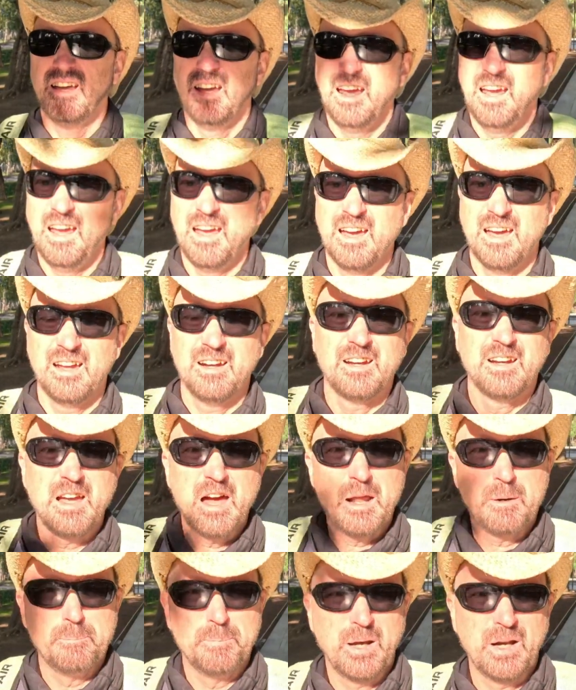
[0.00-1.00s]
and I
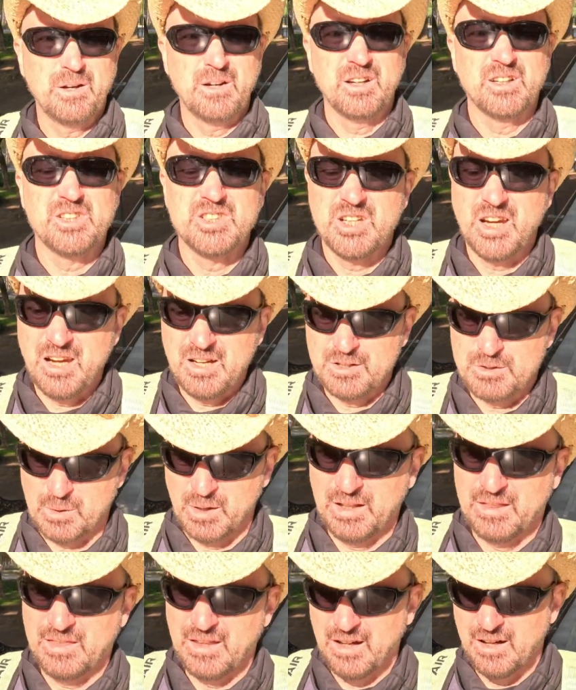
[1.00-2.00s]
got a better exchange
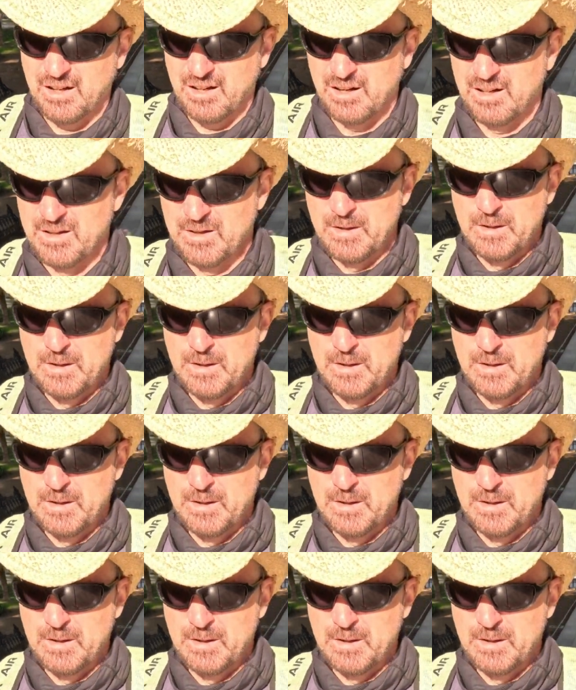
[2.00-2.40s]
rate there.